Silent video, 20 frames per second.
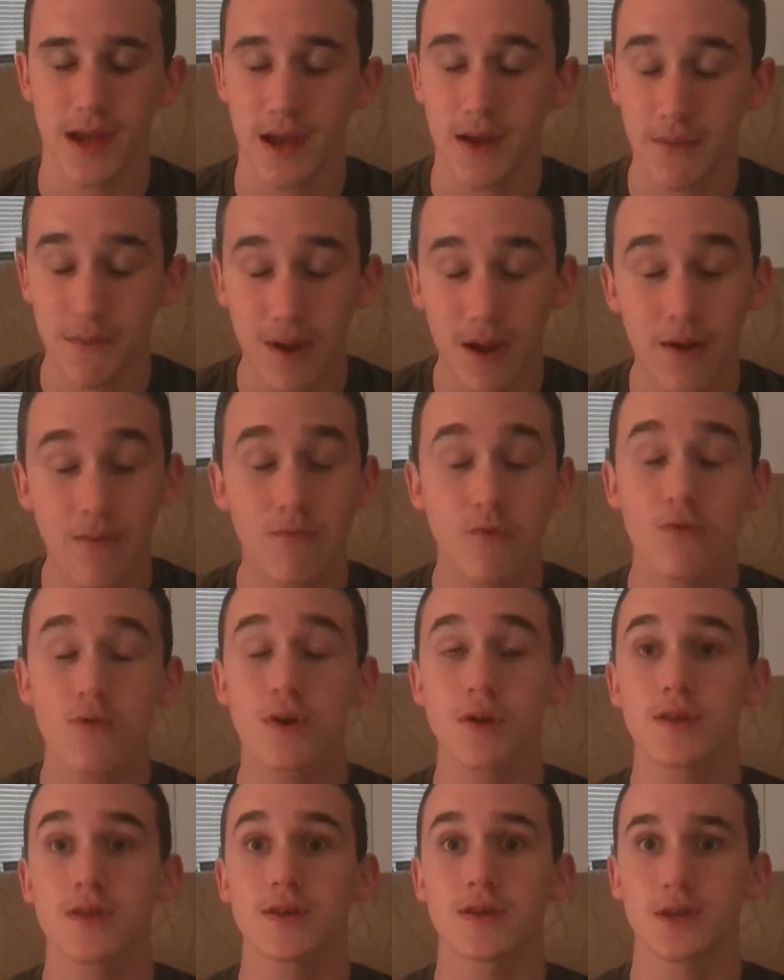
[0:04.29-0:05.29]
I'm
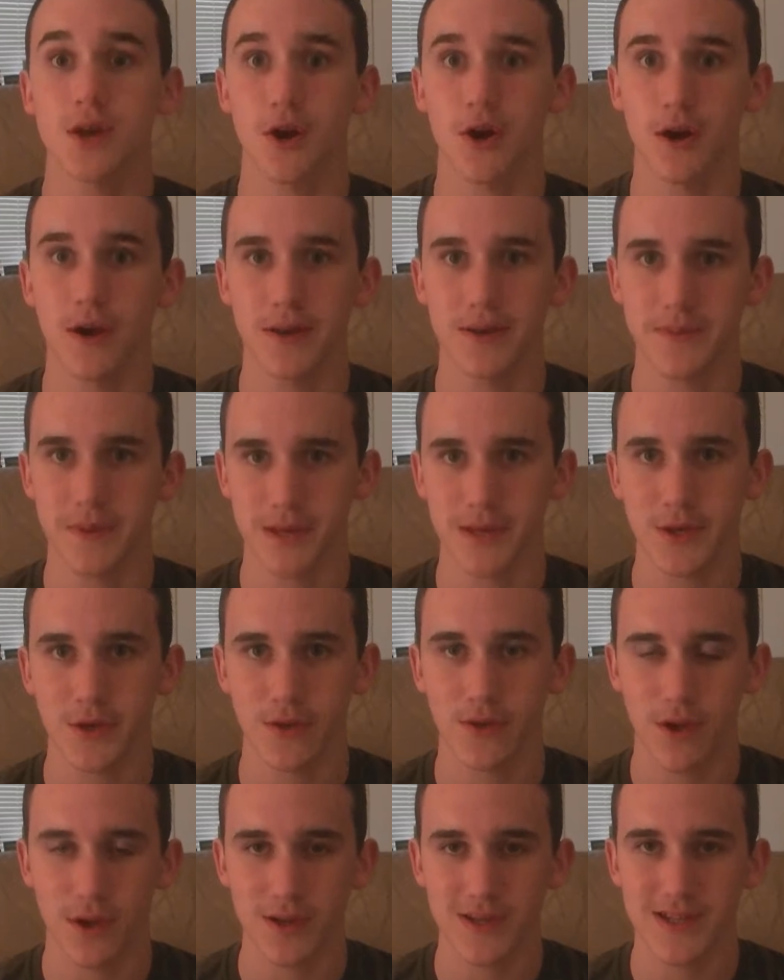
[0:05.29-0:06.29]
really sorry it's been so
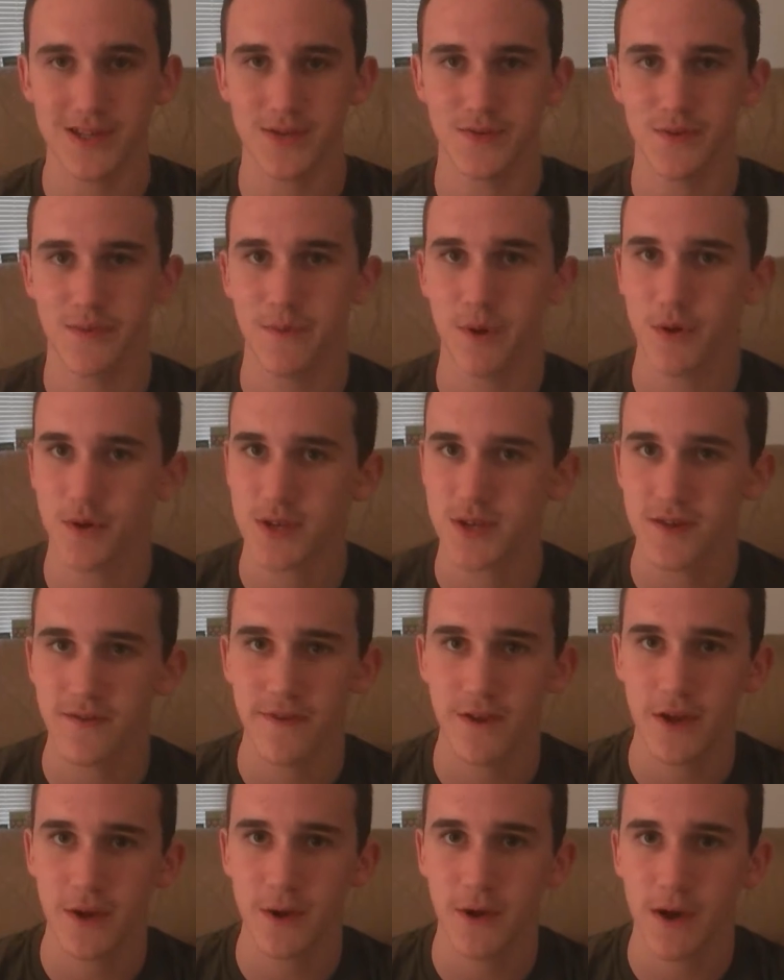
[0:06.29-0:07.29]
long since we posted a
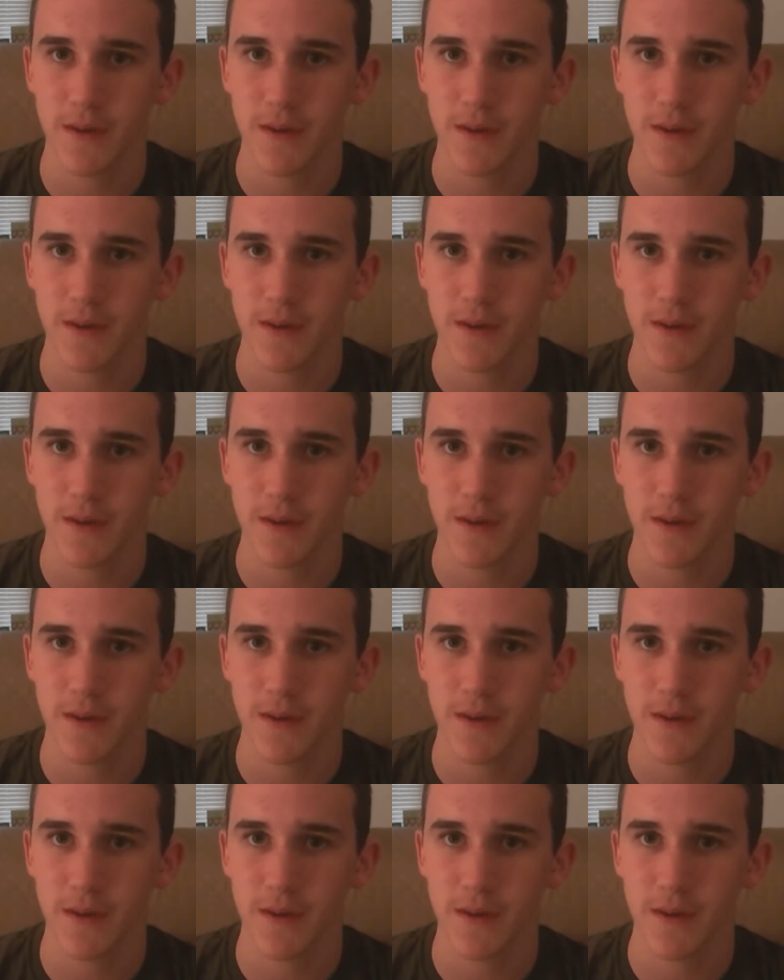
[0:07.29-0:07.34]
video.